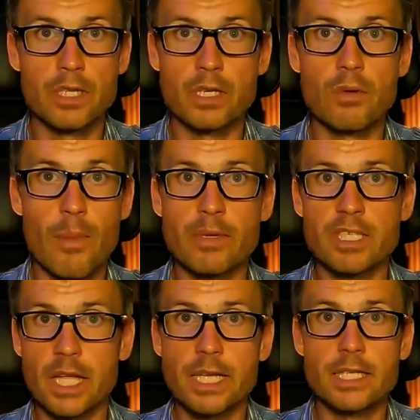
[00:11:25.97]
and grammar
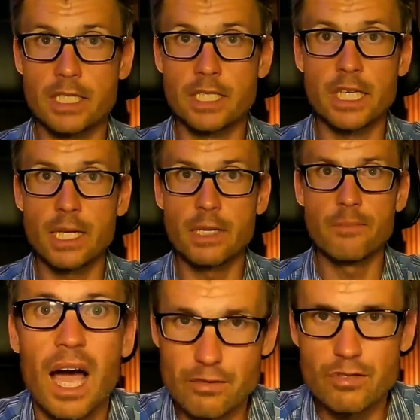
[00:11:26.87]
mistakes that sneak in.
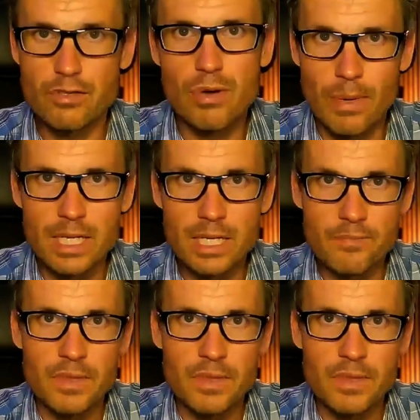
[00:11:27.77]
I use Grammarly,